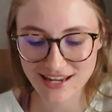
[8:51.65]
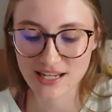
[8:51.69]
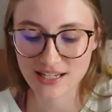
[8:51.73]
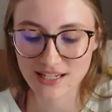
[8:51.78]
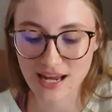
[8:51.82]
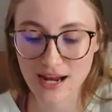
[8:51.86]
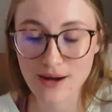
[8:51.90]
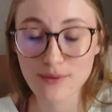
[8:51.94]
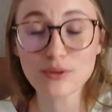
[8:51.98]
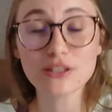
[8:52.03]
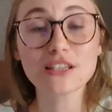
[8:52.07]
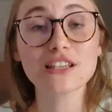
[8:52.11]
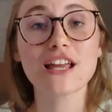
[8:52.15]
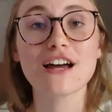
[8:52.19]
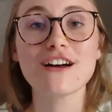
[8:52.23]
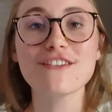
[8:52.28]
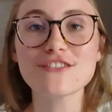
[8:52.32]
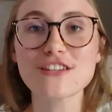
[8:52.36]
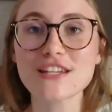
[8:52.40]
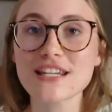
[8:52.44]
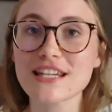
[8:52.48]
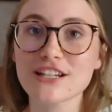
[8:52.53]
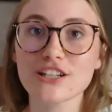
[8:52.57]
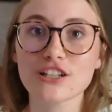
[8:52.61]
and I would
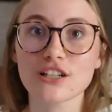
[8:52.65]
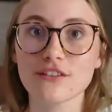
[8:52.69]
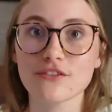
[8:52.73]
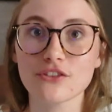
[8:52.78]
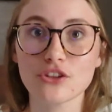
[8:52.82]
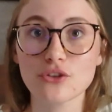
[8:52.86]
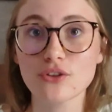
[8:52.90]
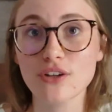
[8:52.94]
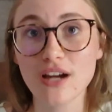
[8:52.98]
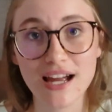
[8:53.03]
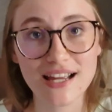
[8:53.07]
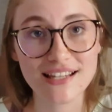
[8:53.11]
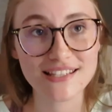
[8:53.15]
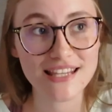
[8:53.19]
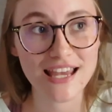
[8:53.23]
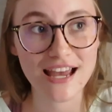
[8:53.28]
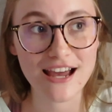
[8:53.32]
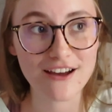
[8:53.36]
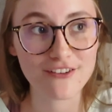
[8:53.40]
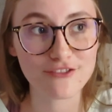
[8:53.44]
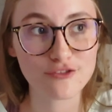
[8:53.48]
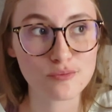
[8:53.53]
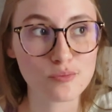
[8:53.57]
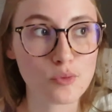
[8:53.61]
love to hear if you guys
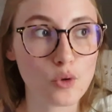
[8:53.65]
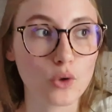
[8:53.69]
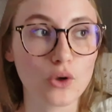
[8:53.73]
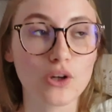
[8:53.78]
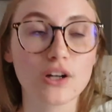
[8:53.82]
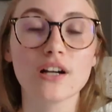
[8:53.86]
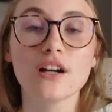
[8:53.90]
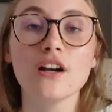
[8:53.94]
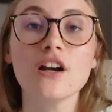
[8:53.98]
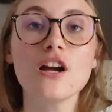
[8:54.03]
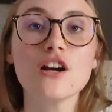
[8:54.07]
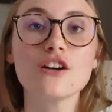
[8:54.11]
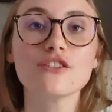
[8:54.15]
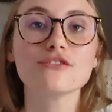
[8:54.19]
have more